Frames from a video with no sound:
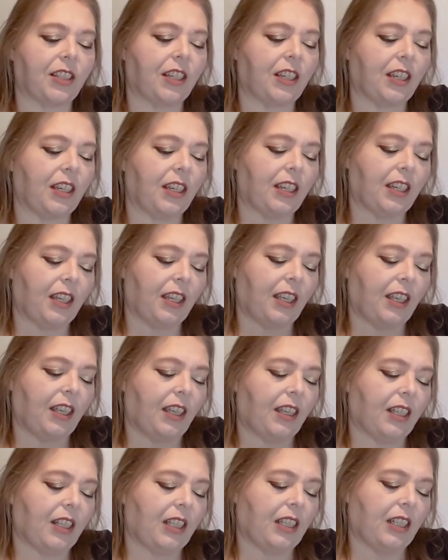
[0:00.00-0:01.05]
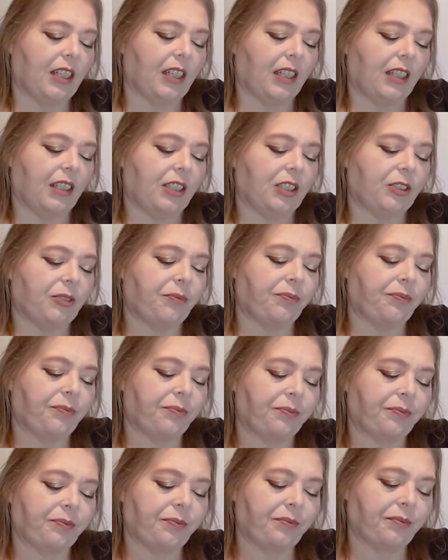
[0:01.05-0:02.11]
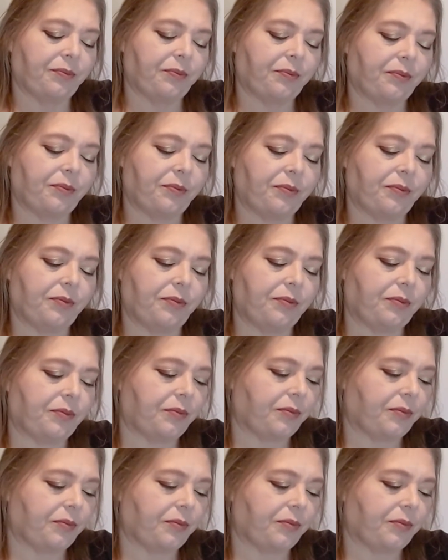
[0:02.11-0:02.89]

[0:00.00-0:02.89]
Nobody speaks.